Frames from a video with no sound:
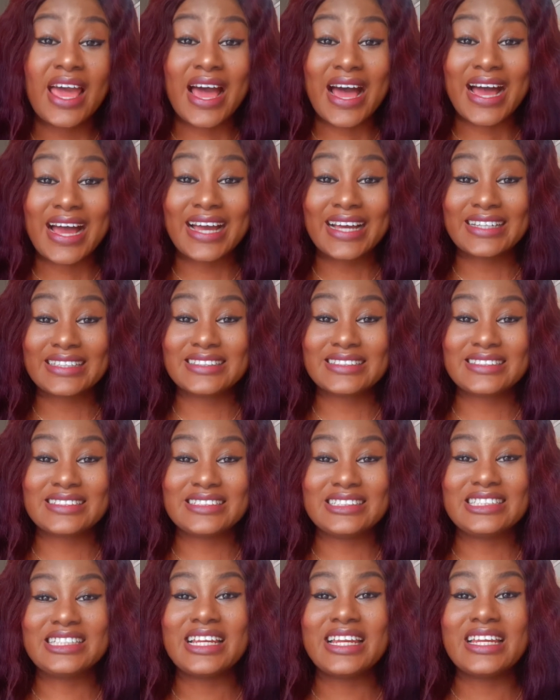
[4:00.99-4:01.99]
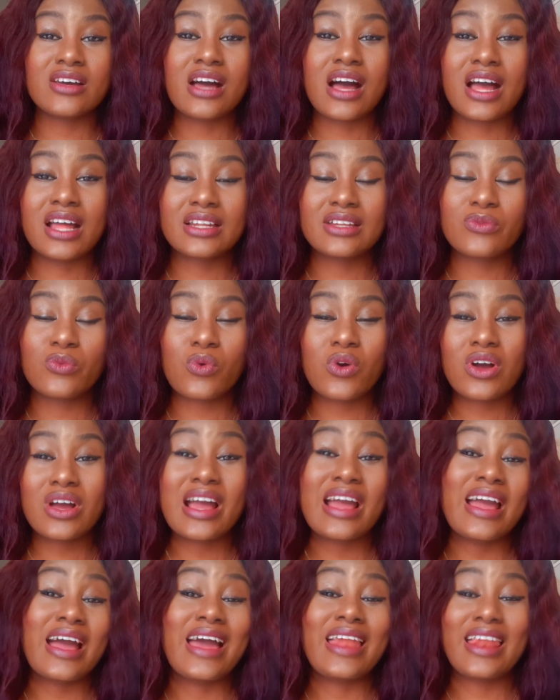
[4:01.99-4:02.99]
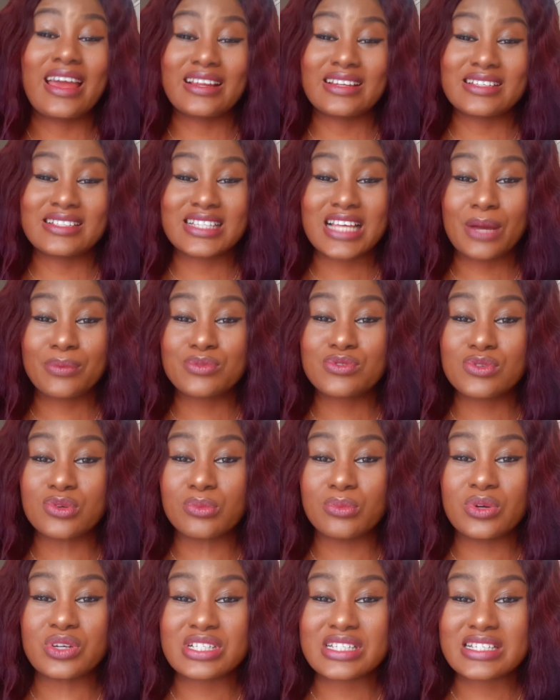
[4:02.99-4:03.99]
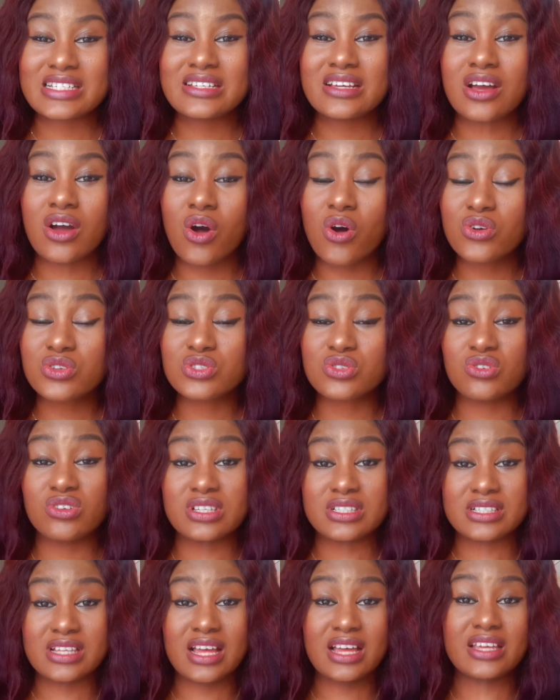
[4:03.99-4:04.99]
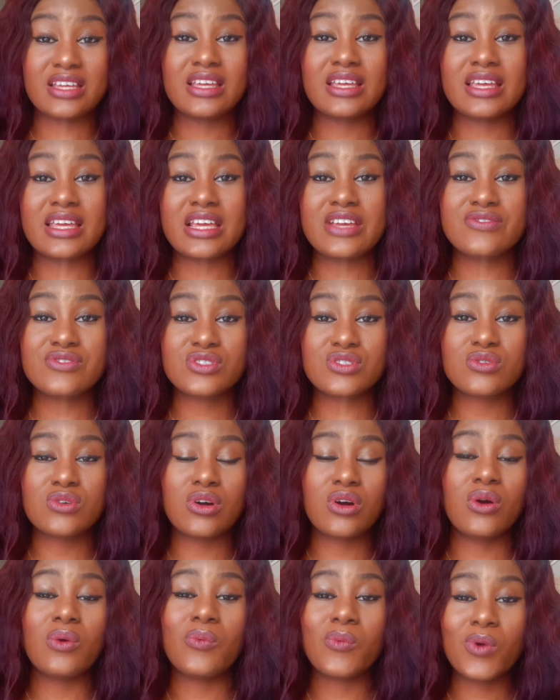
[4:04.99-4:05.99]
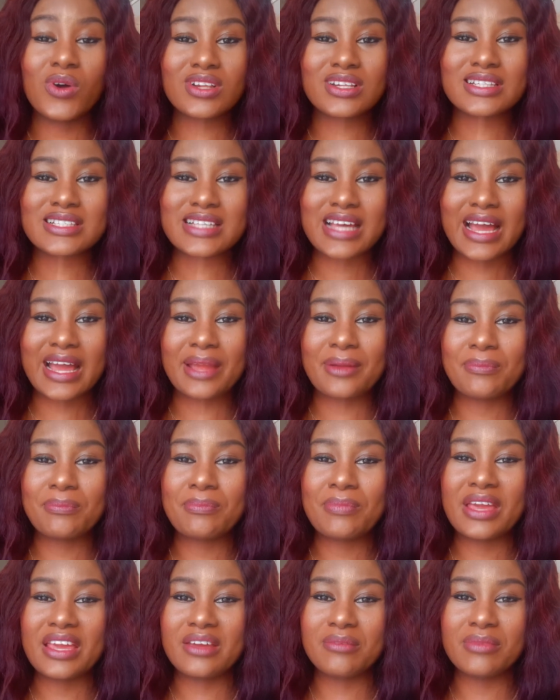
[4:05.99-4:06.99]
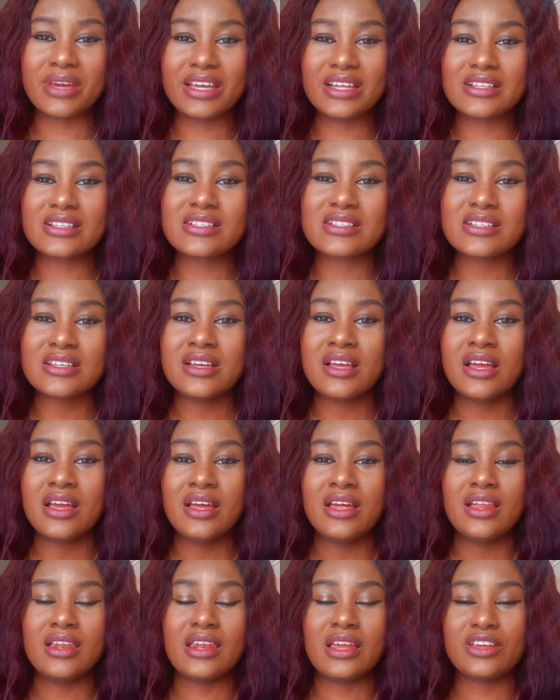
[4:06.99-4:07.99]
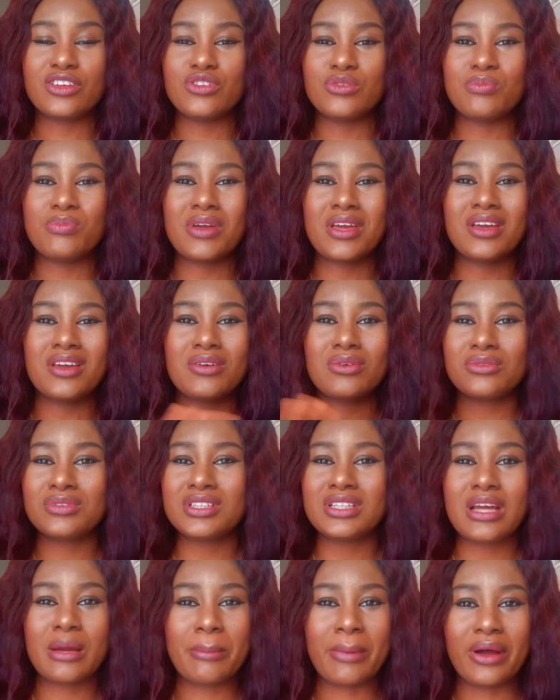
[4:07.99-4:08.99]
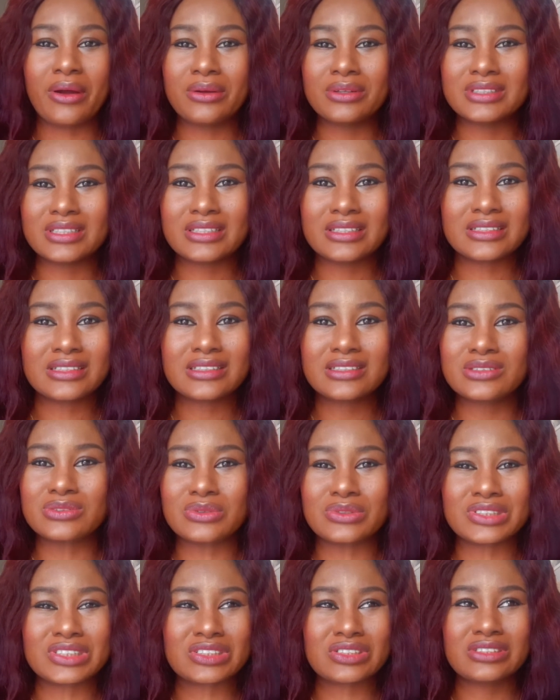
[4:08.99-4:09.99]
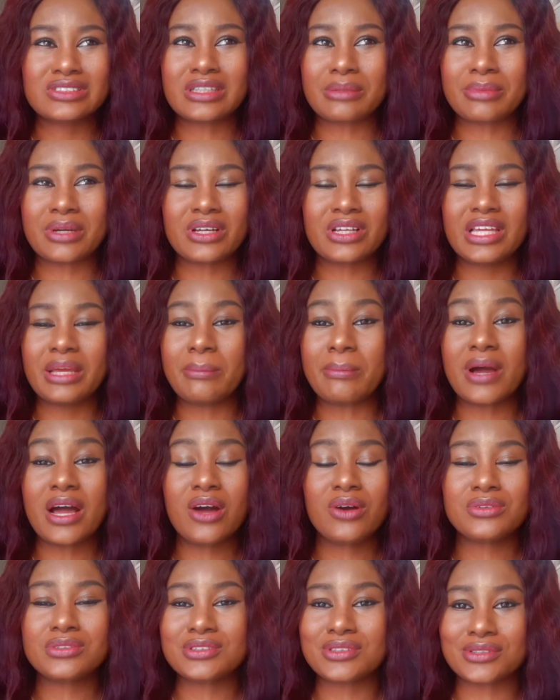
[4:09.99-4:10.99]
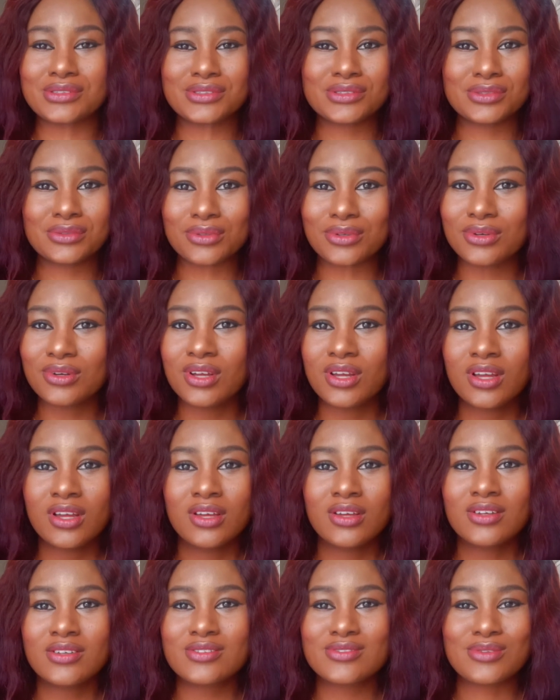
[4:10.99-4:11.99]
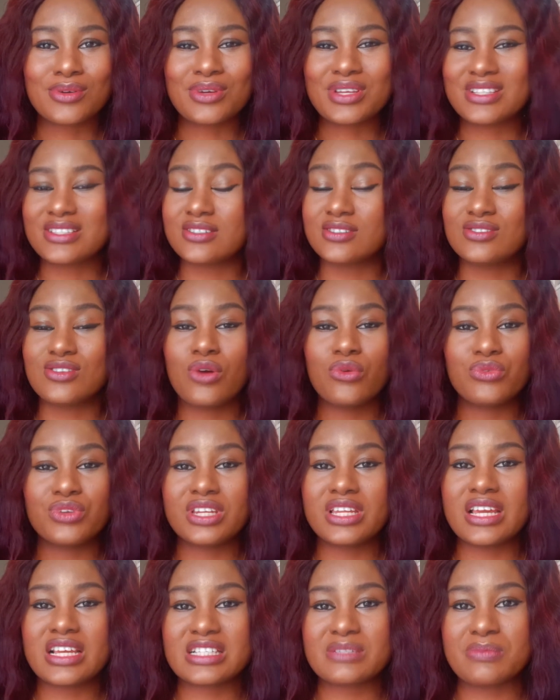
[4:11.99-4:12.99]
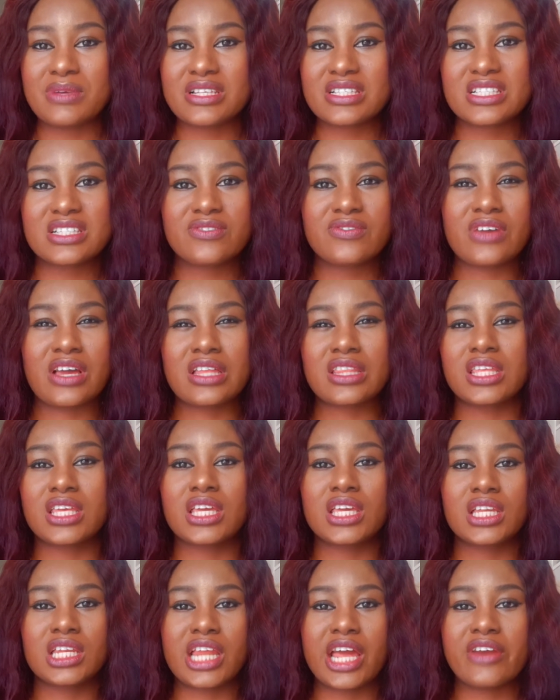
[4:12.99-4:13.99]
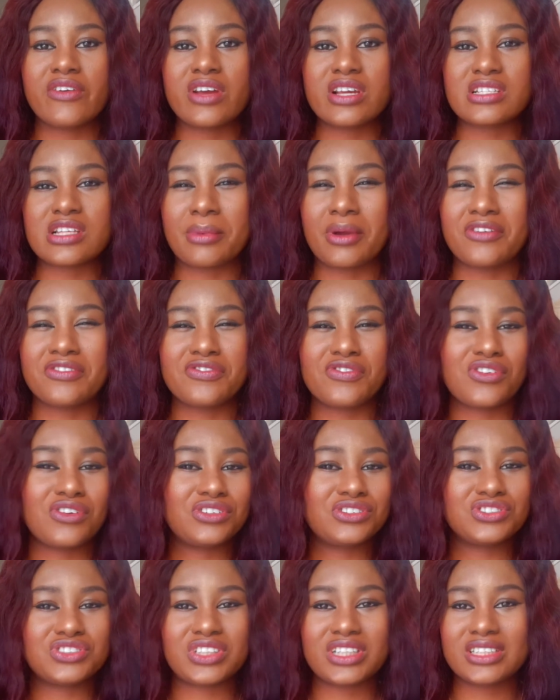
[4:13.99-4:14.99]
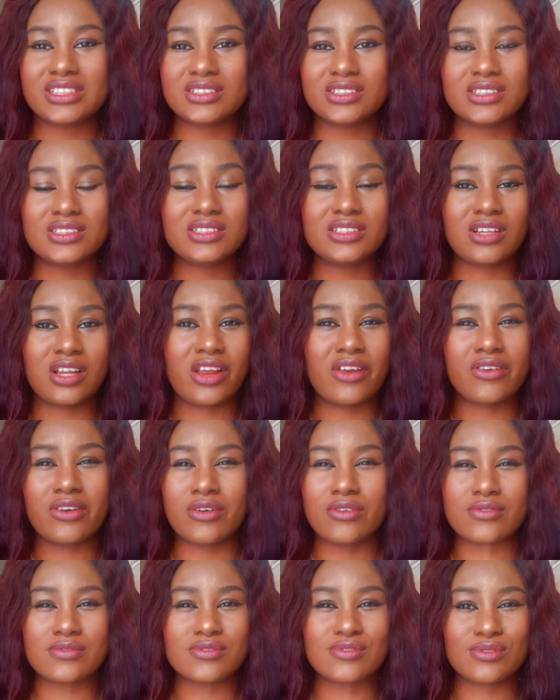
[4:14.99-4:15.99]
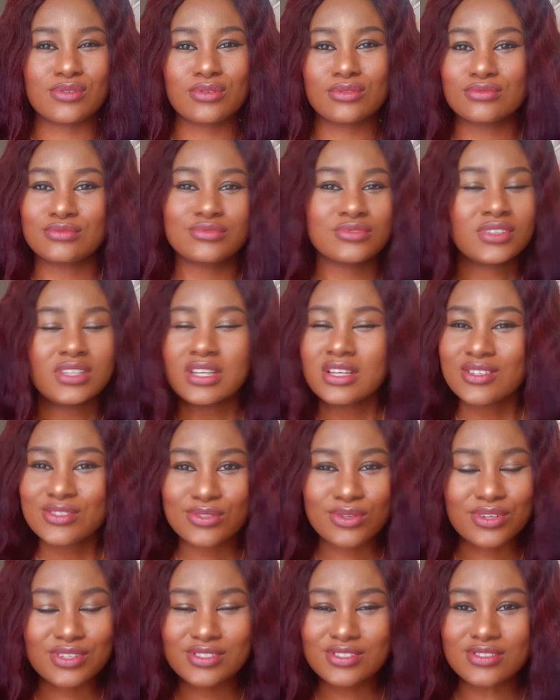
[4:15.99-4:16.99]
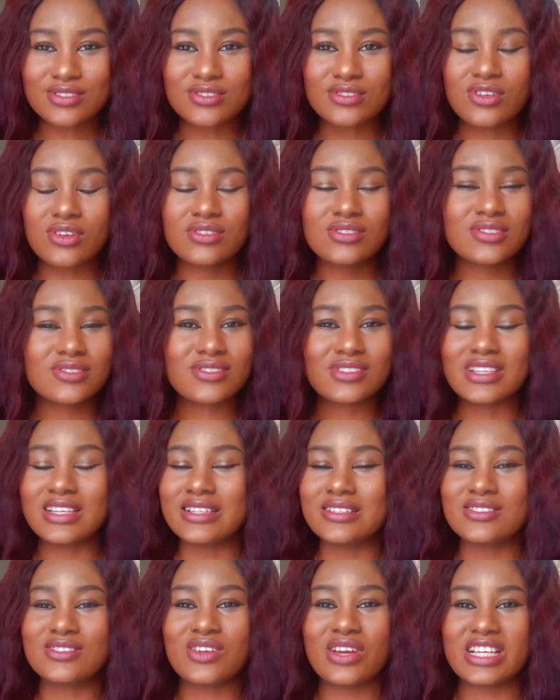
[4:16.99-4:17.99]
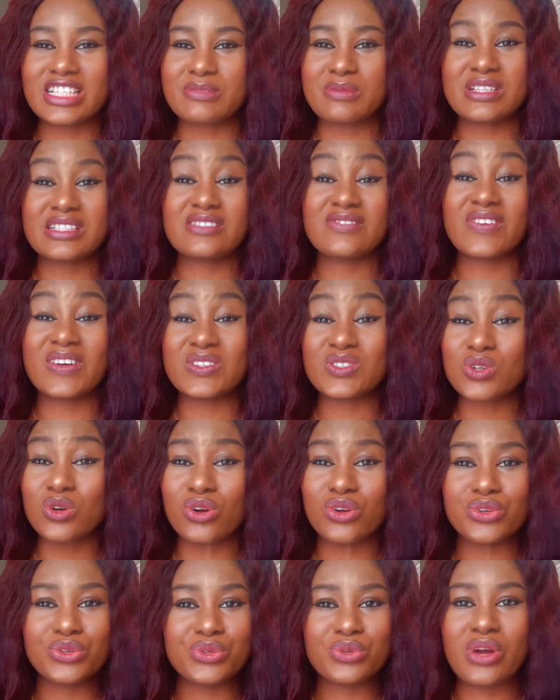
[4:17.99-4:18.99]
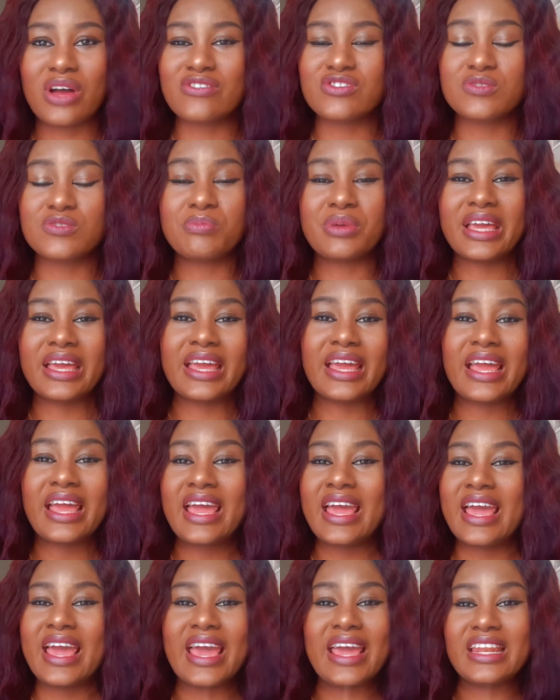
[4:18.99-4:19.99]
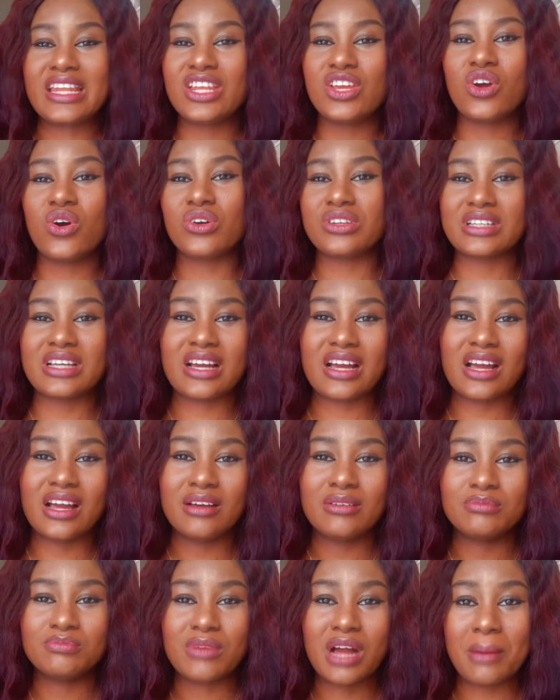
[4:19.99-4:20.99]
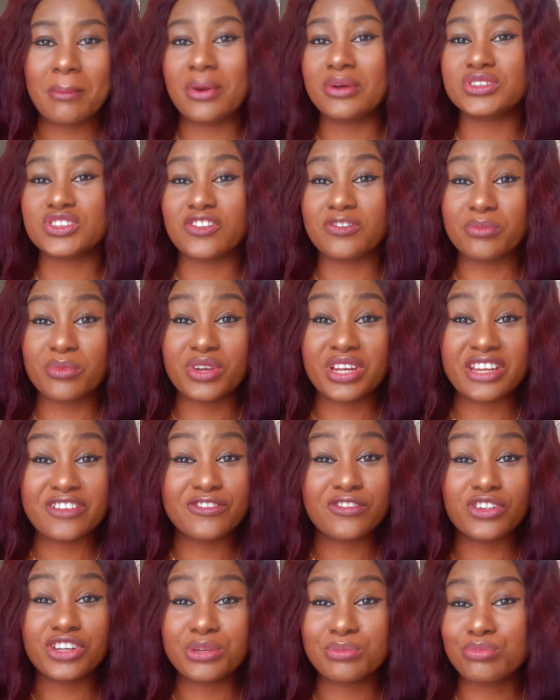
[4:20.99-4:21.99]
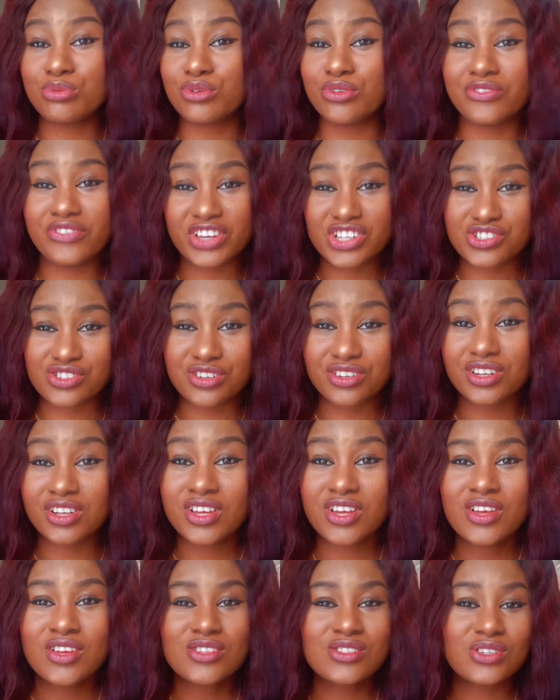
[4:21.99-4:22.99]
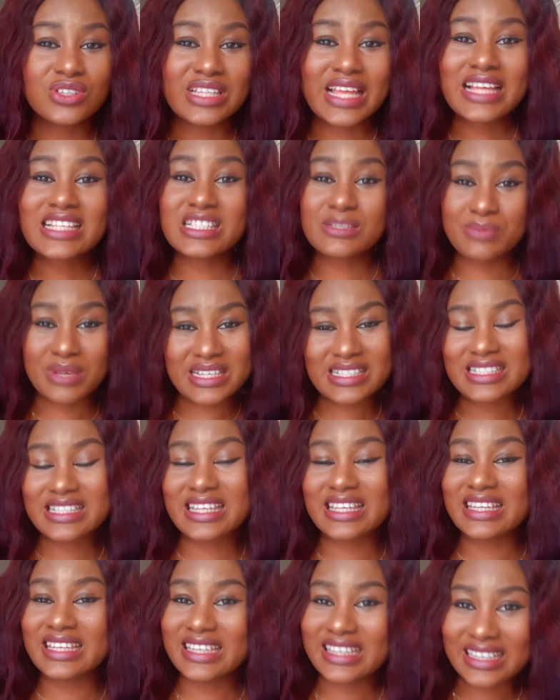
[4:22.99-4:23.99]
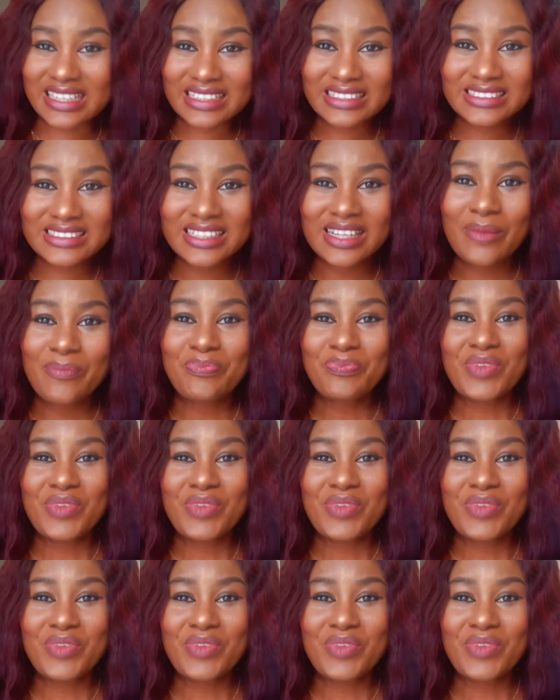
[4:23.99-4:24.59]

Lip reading: And why I like this app so much also is that it gives you a one-time payment. You pay only about, I think it was just about £1 or so. So it's not really expensive. I think in Naira it's about 400 Naira or so. So it's not expensive at all. You don't have to pay any other amount of money for the pro version. So that's basically it.